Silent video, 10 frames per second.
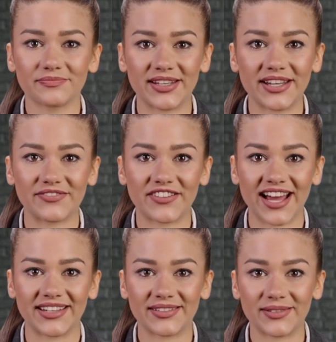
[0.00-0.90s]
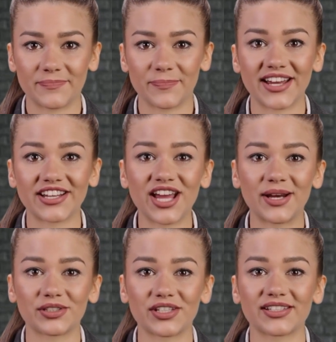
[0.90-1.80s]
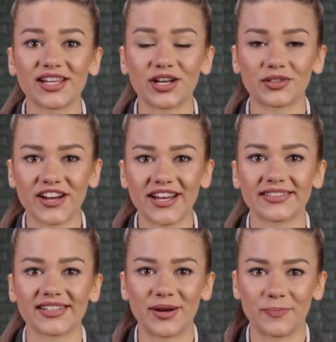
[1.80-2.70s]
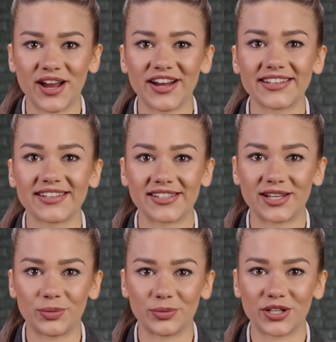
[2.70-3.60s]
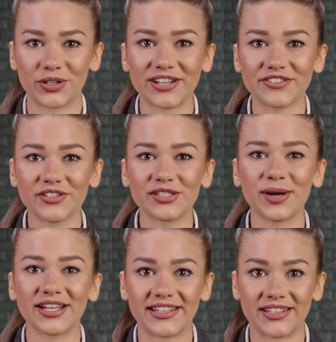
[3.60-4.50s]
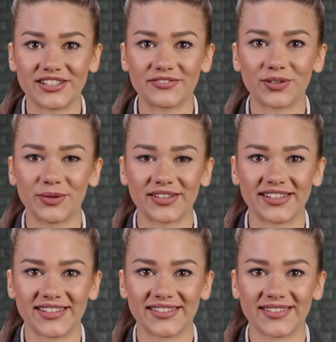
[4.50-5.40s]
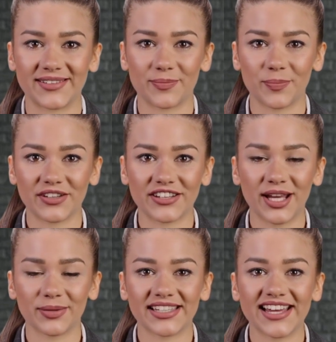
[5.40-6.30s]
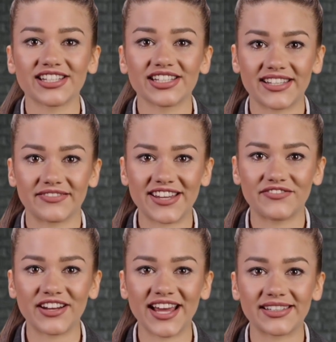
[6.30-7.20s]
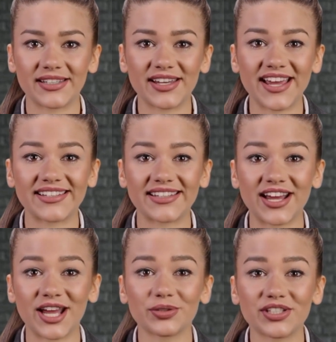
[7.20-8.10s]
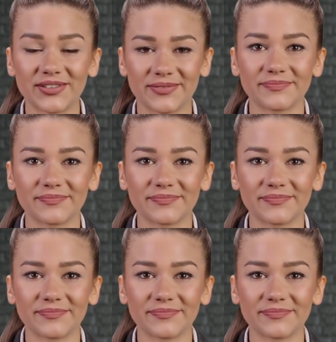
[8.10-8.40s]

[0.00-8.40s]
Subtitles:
In fact, many options contracts are bought and sold purely for speculative purposes, with no intention of ever exercising the option.